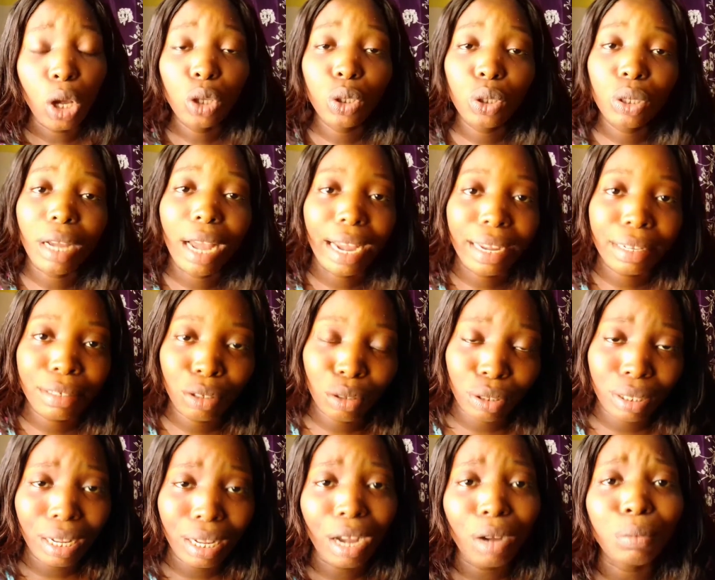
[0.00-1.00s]
So, guys,
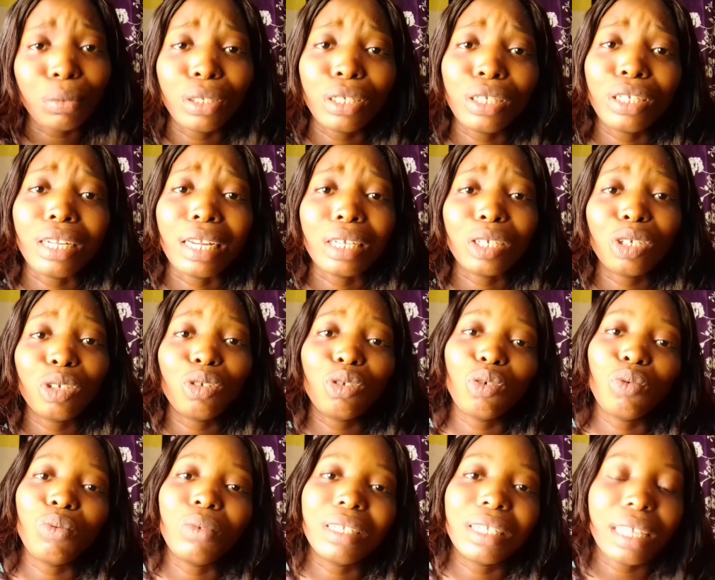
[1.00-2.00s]
today I'm doing a
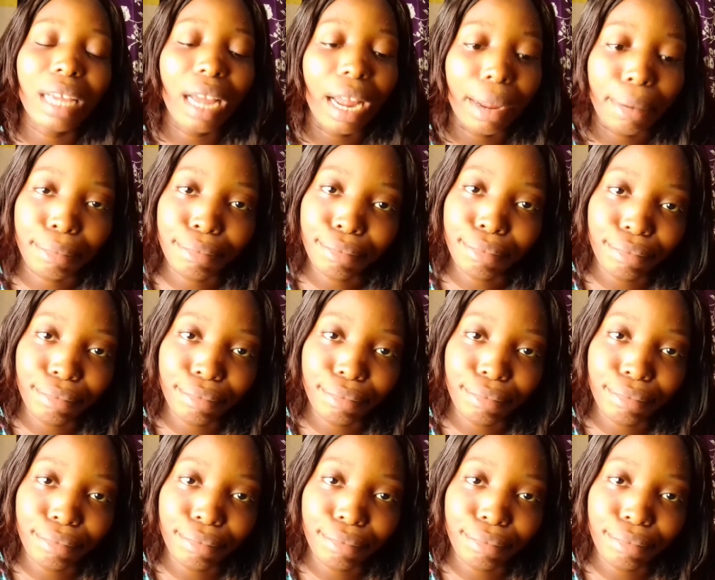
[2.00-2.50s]
story time.